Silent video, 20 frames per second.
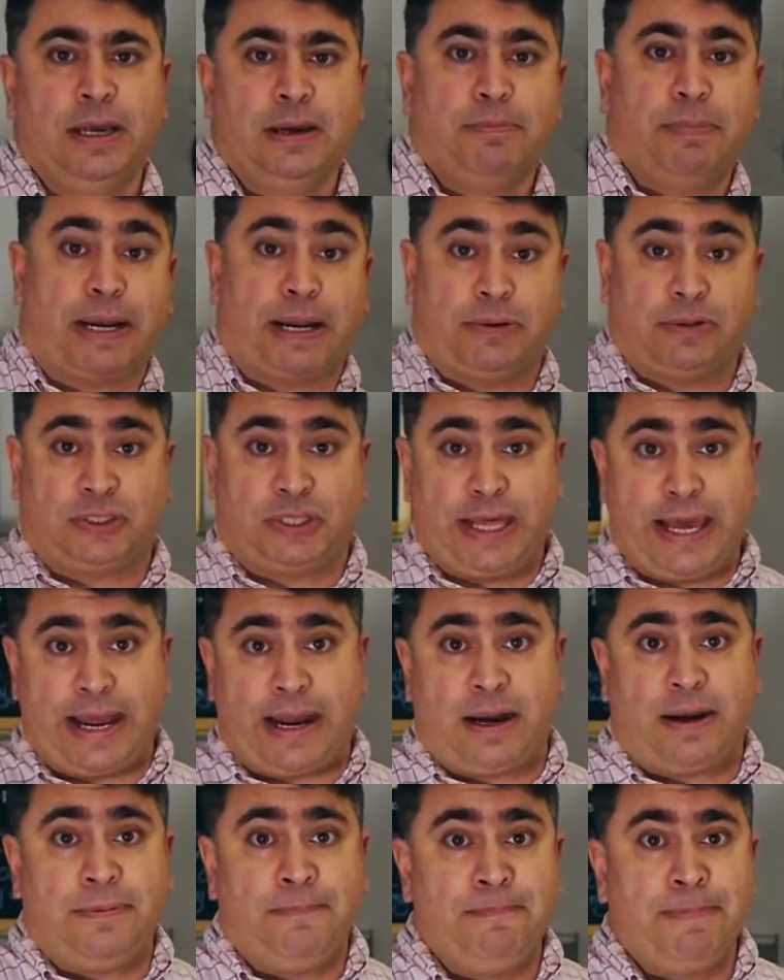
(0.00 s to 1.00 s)
But I was
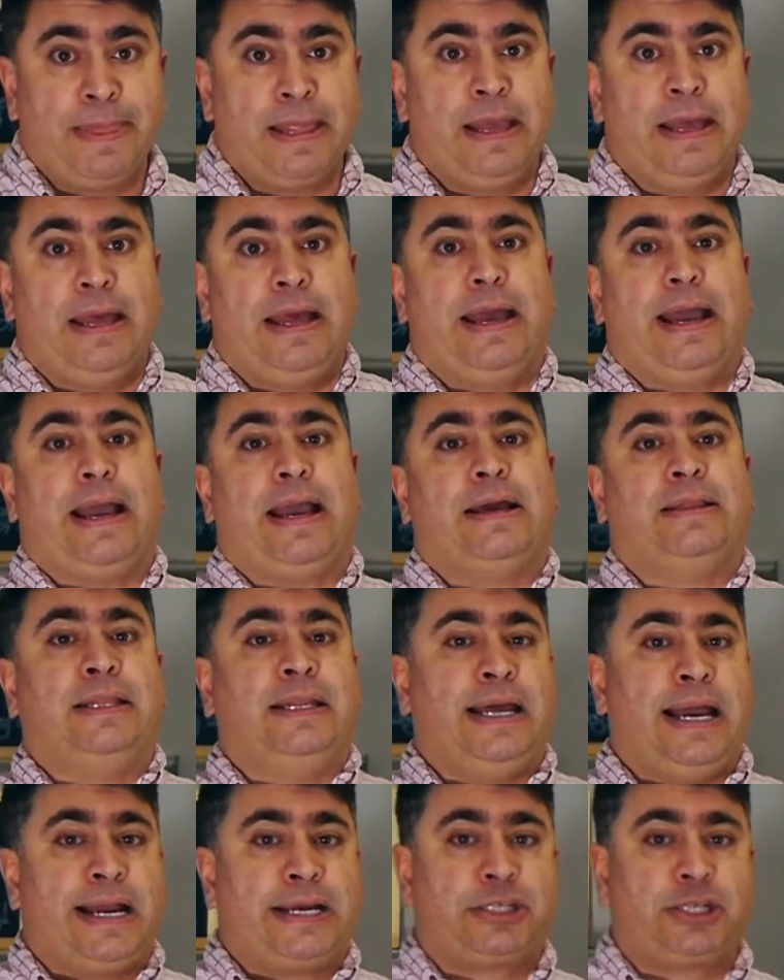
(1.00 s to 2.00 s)
there, and the
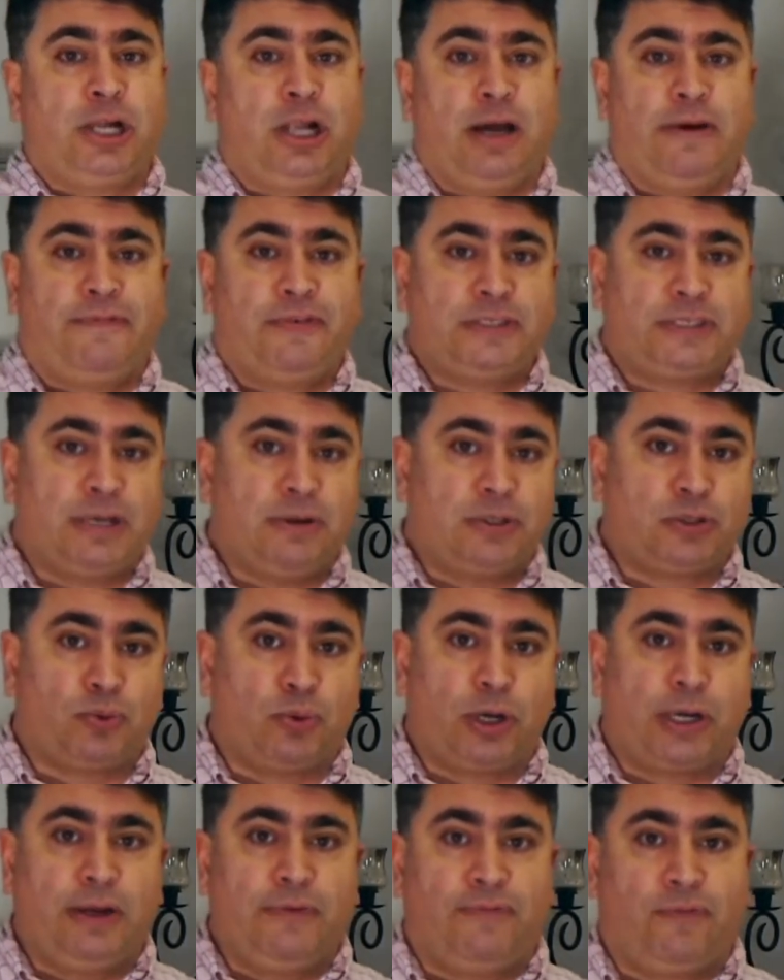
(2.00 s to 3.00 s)
national office I was
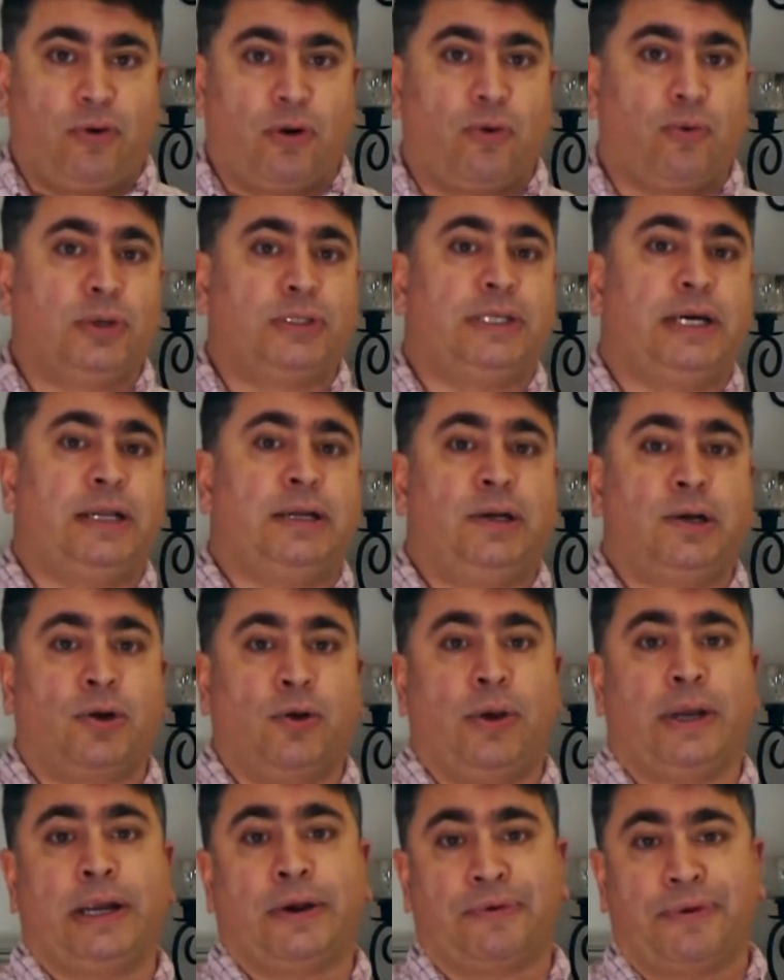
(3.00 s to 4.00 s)
working for was
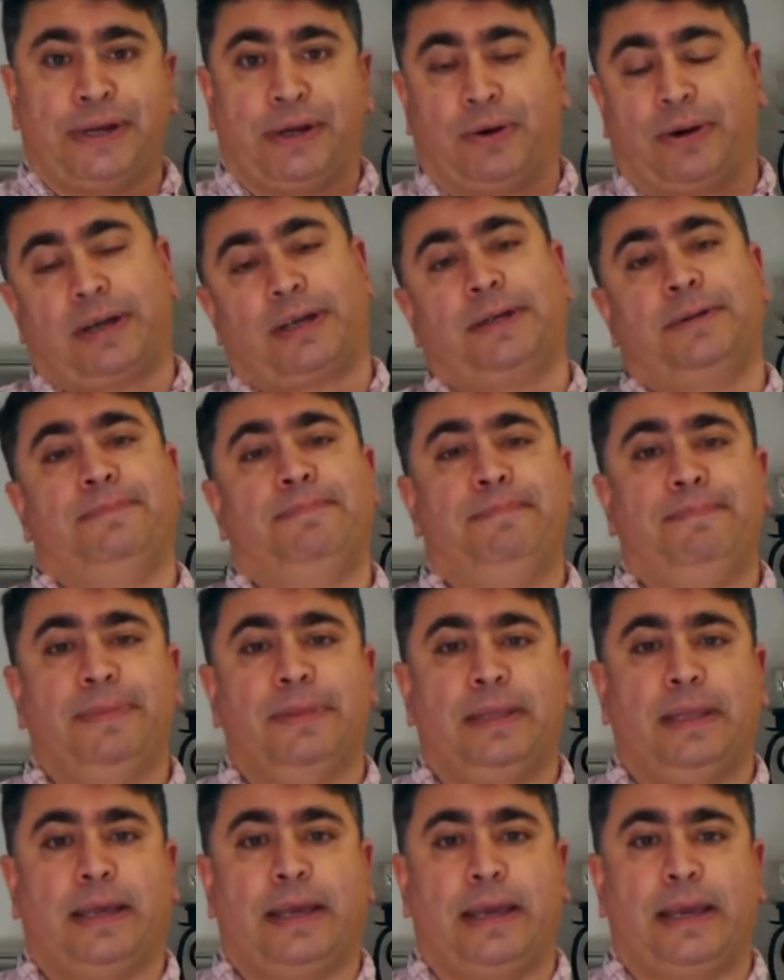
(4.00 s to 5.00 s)
undergoing a reorg.
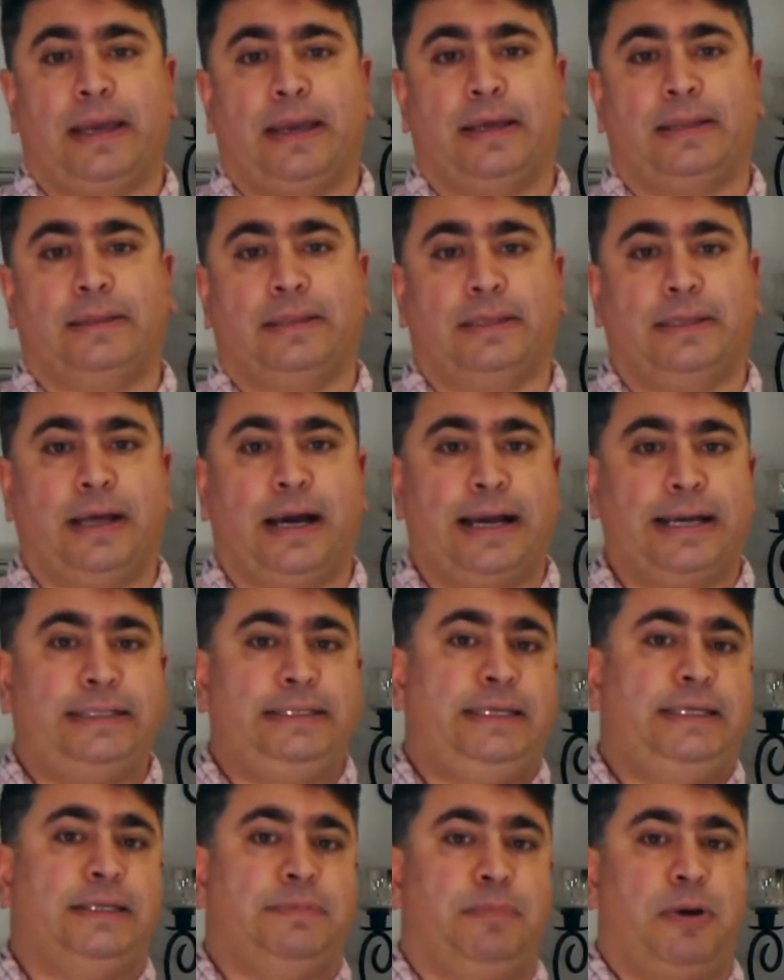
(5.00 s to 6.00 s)
And the
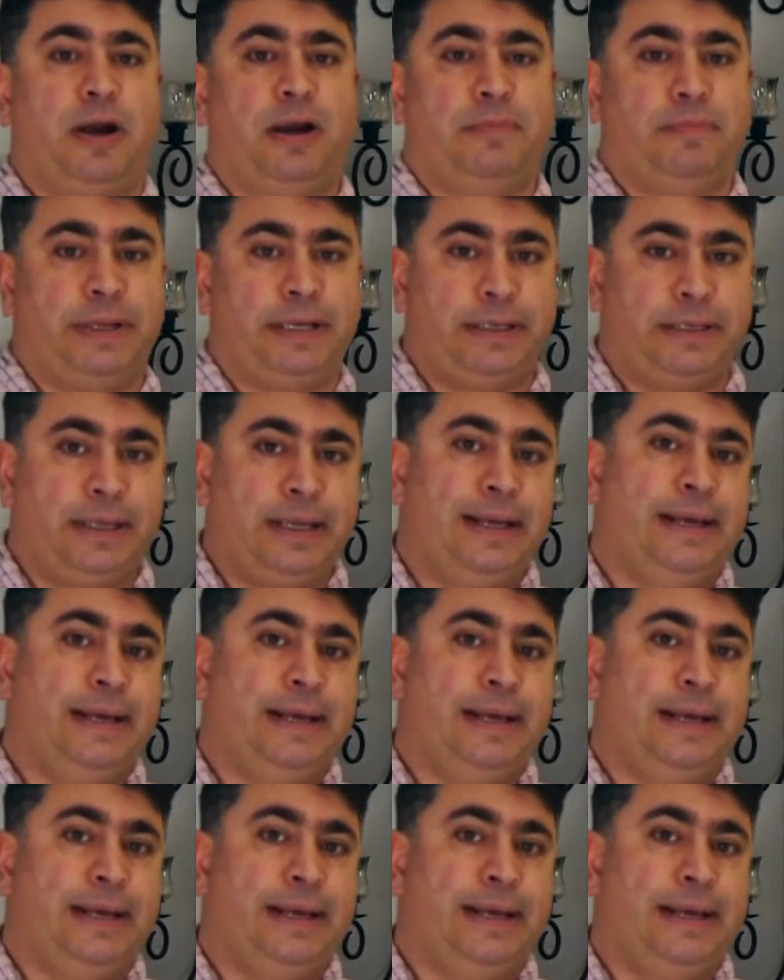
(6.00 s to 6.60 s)
IT department